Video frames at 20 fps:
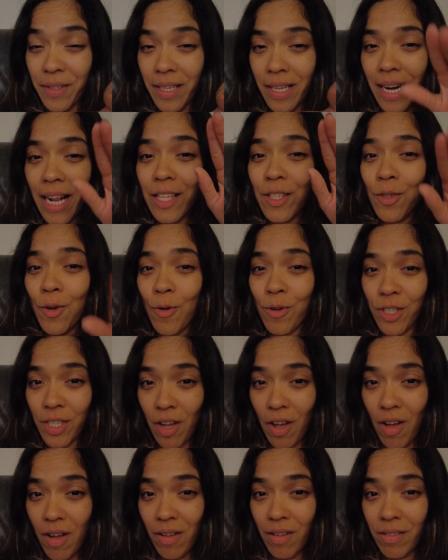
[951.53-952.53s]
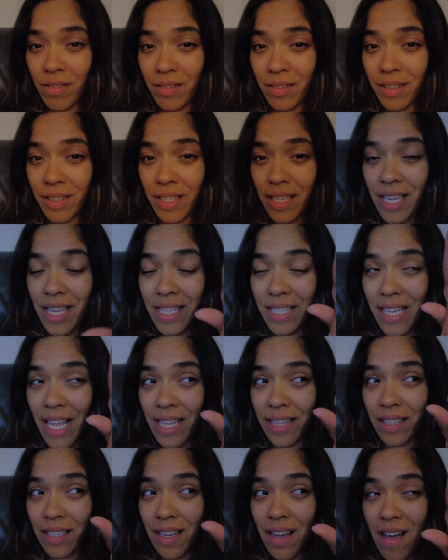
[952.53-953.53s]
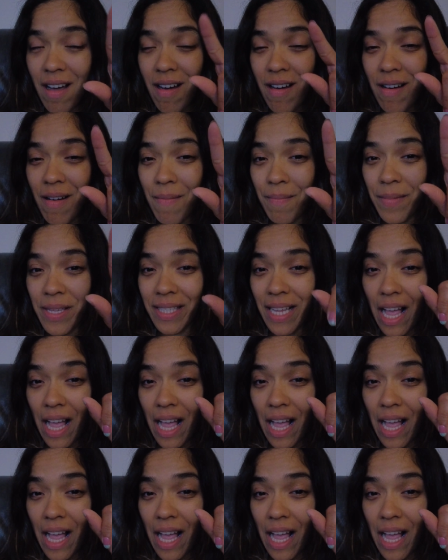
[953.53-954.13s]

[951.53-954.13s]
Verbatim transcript: and I told y'all is that the um is